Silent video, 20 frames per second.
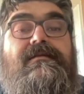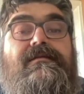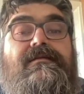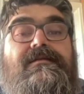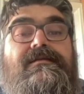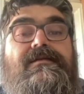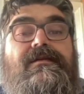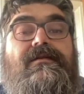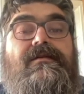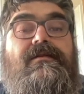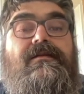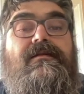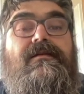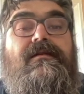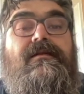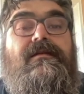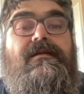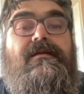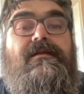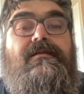It's hard.
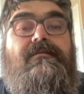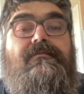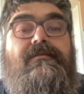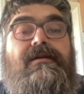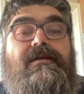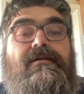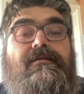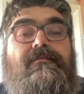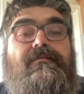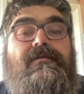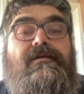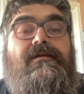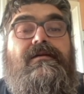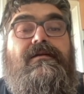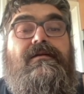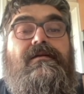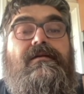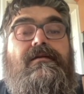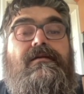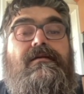I need to make it
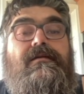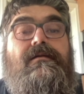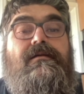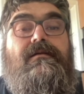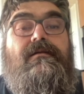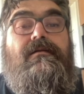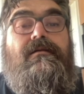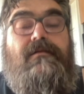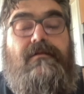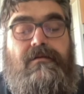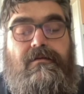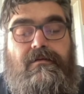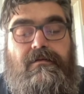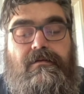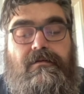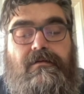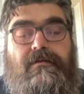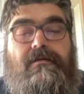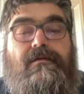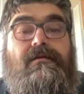bigger,
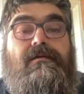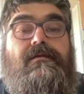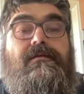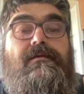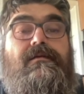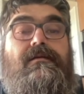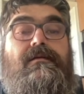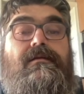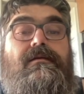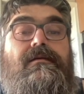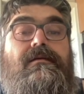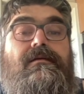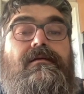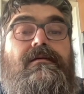I think.